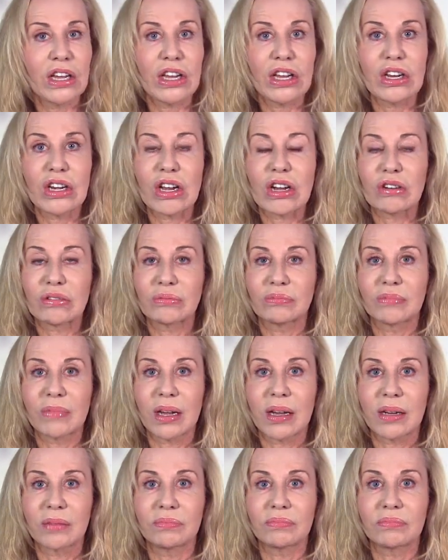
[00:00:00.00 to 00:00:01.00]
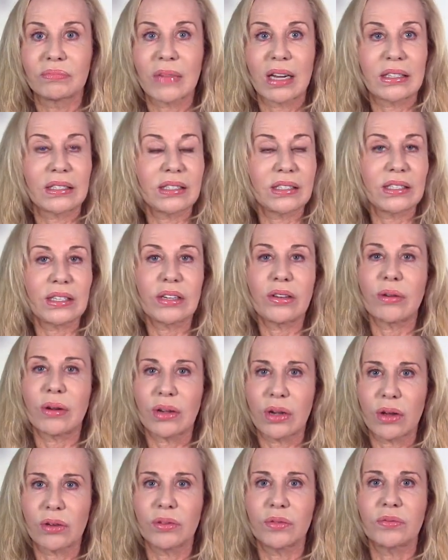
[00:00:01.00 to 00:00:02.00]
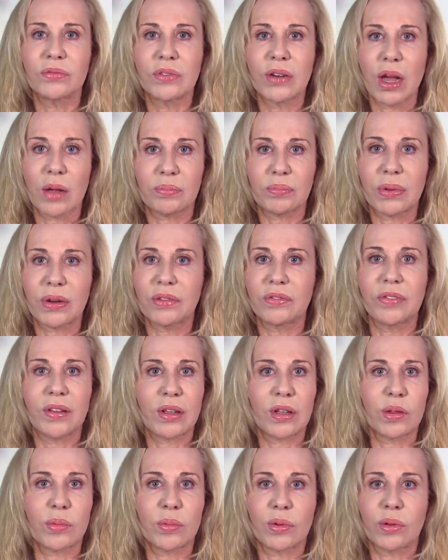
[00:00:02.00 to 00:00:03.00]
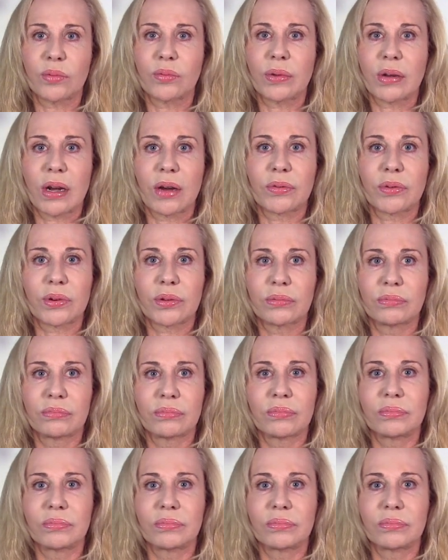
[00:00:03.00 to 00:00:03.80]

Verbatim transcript: you know, um, like to see you. I know you've not been available, whatever.